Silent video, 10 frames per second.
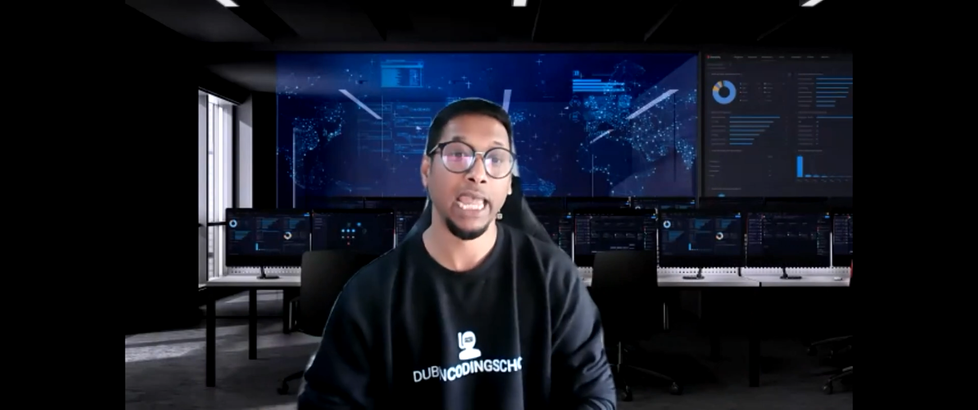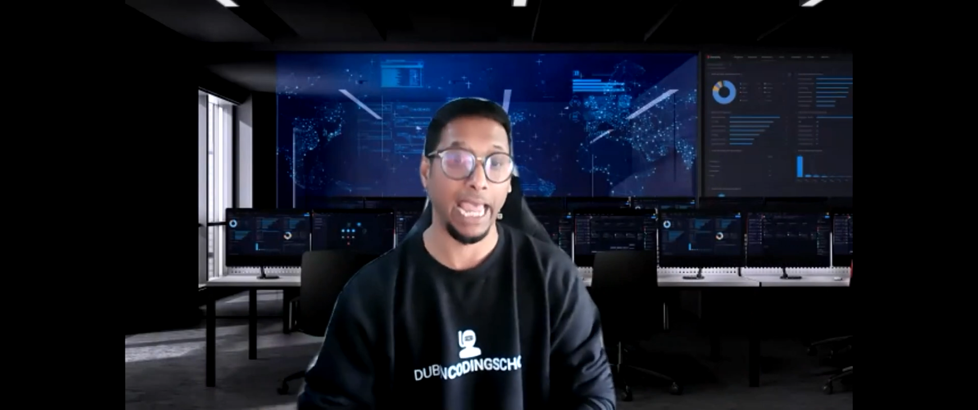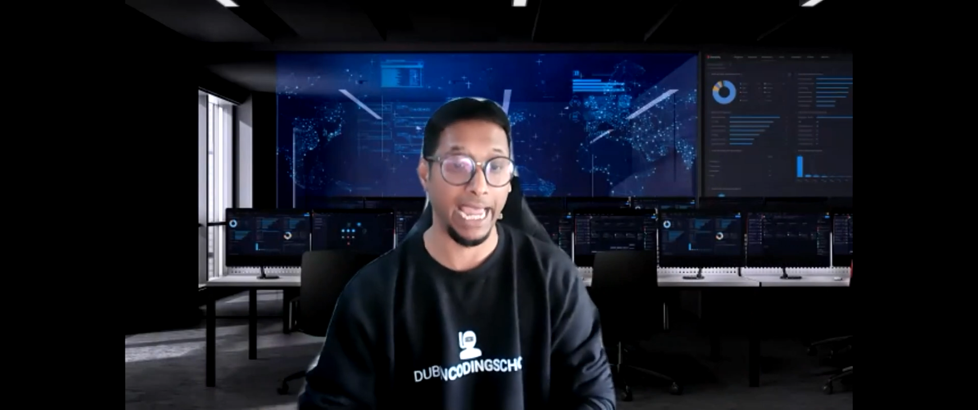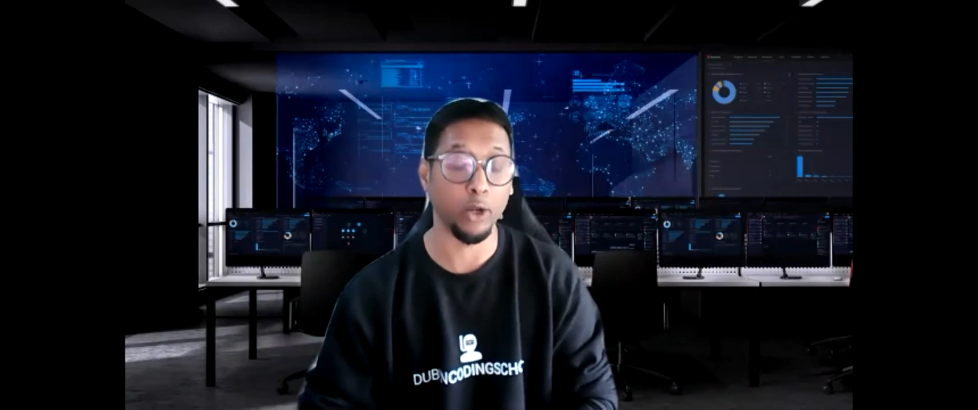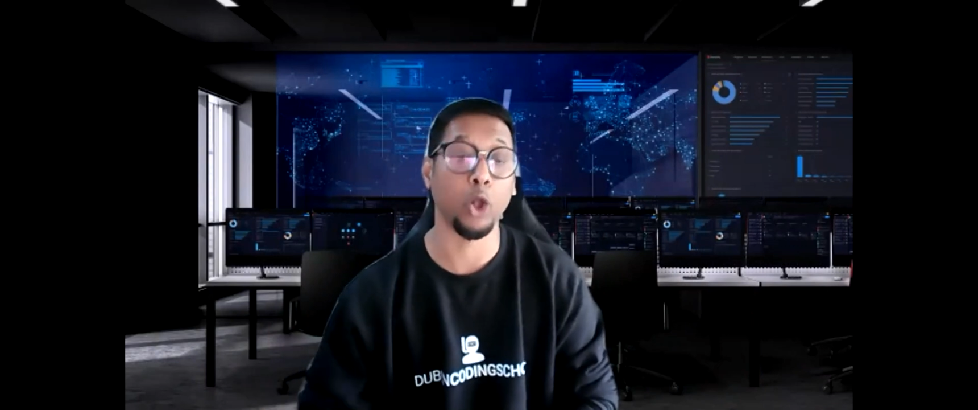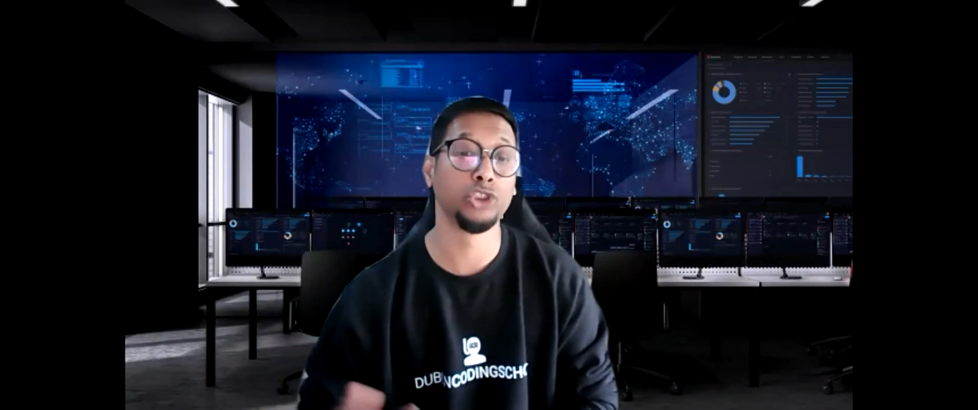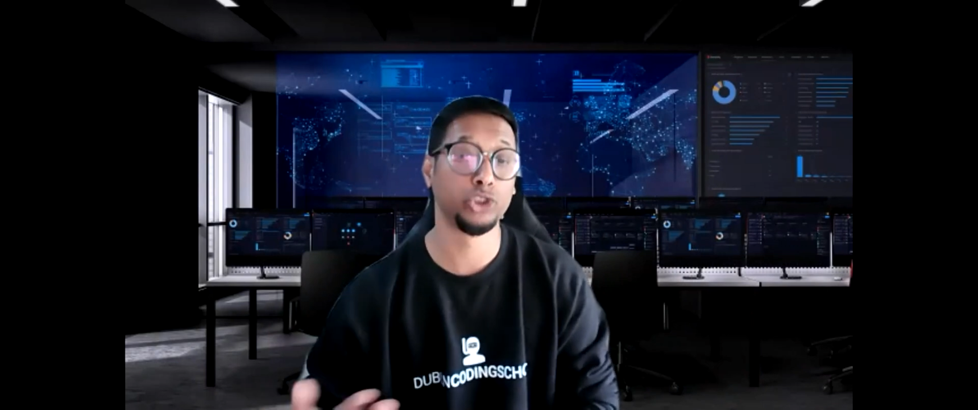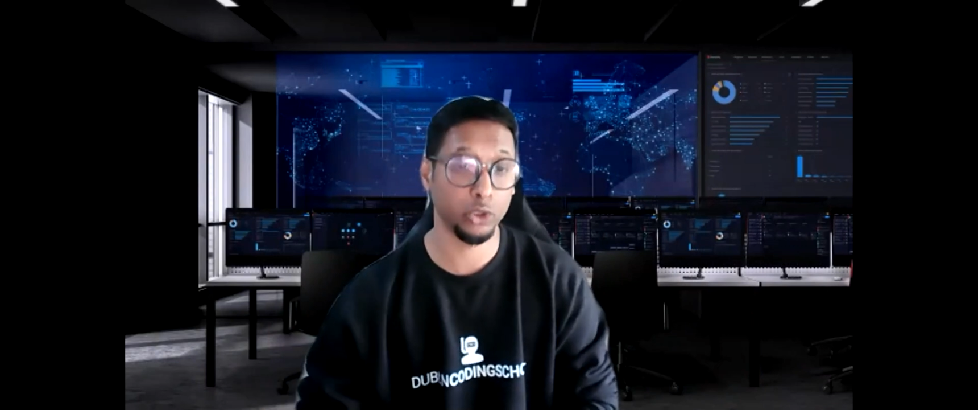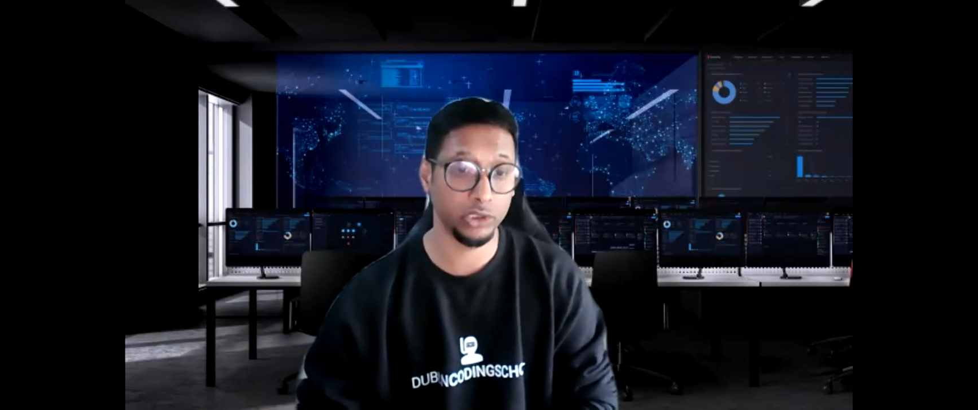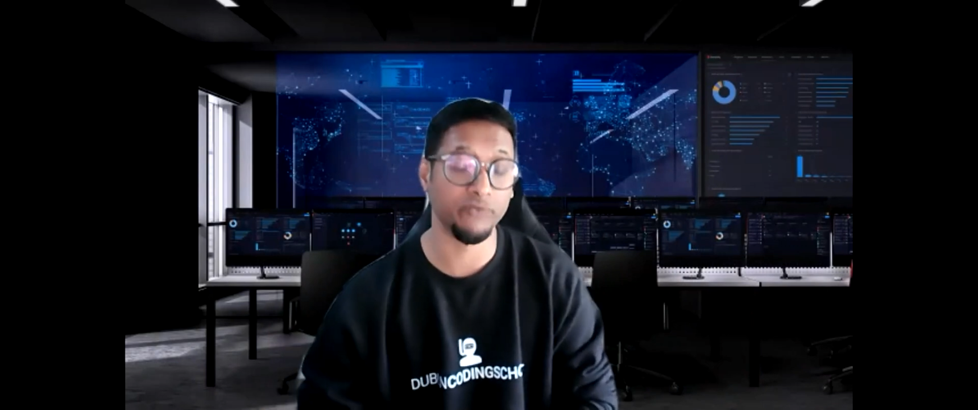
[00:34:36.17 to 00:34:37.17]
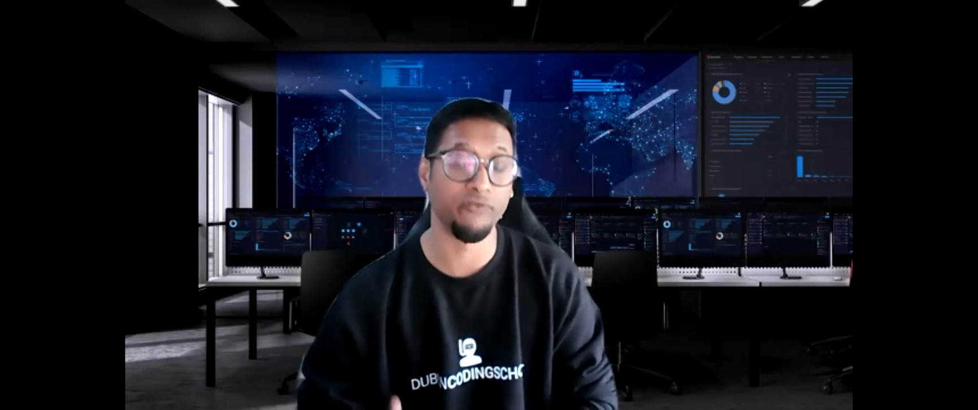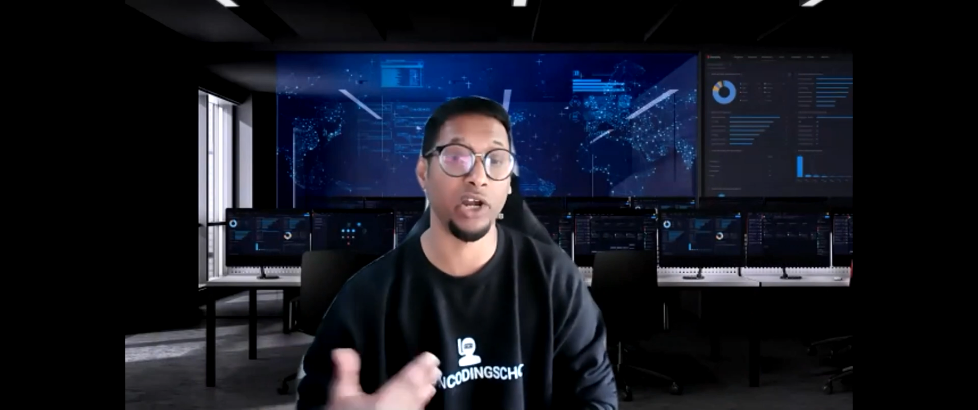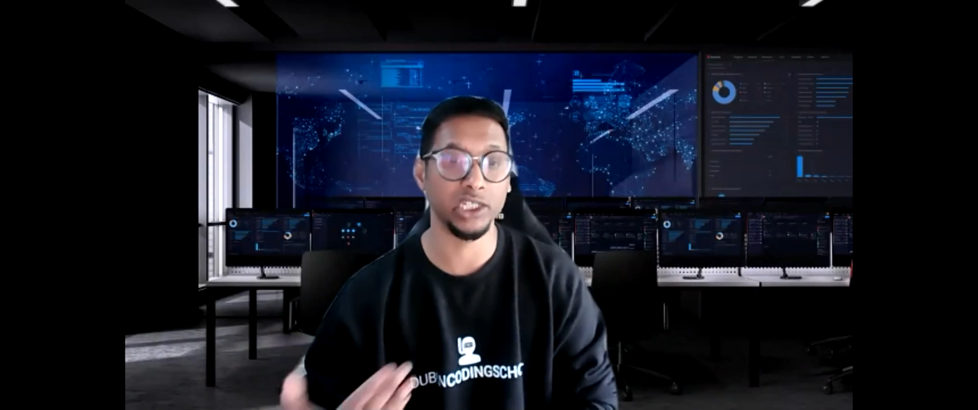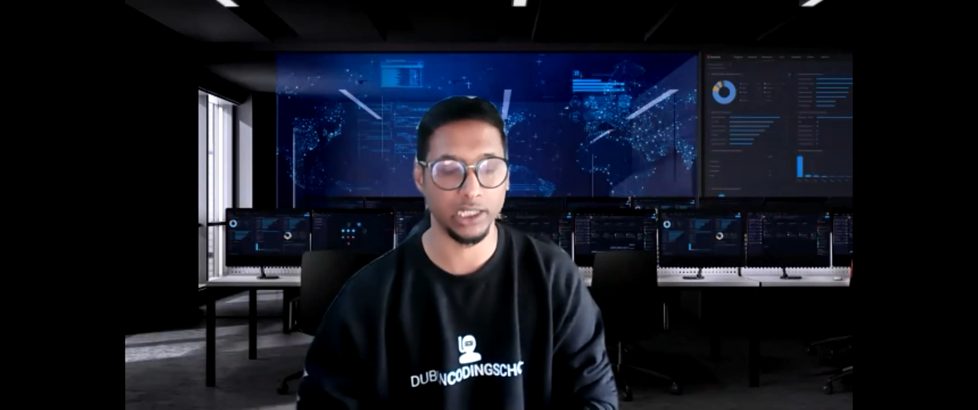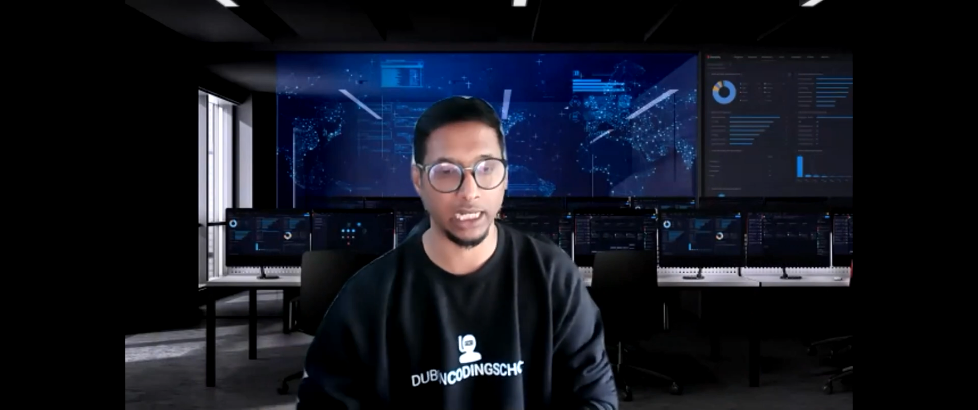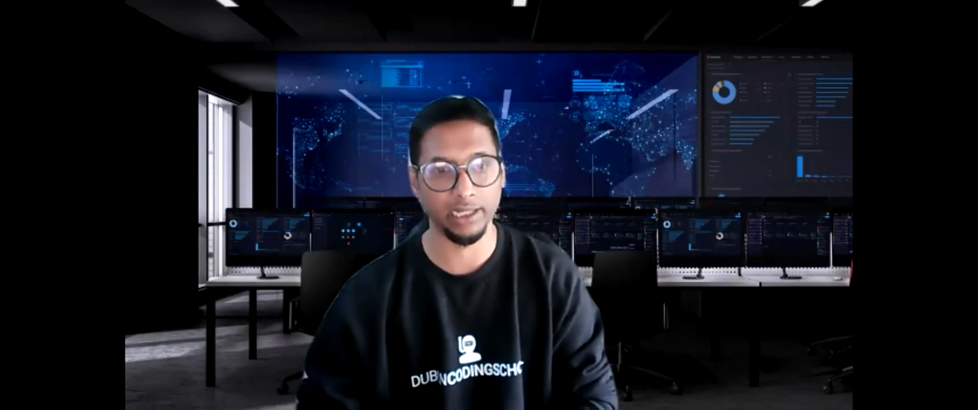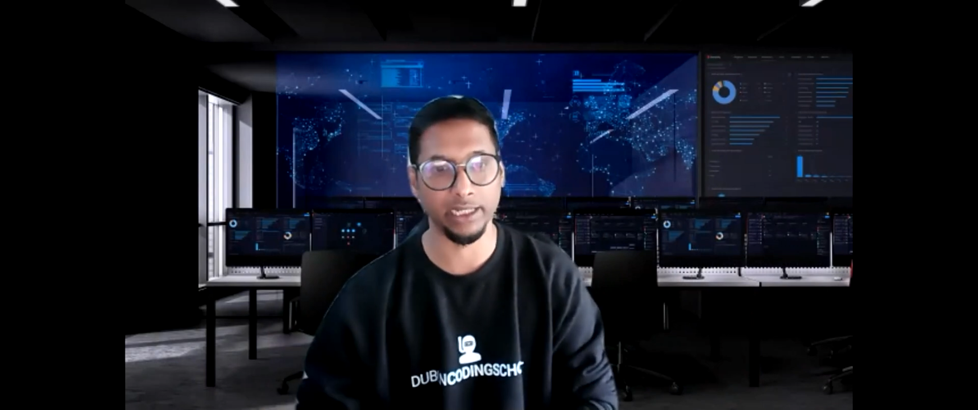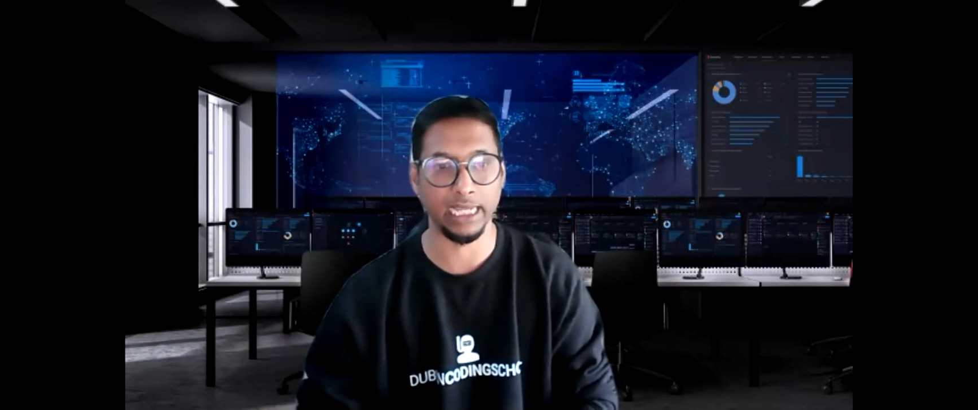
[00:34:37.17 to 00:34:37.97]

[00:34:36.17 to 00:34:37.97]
and also the functionality.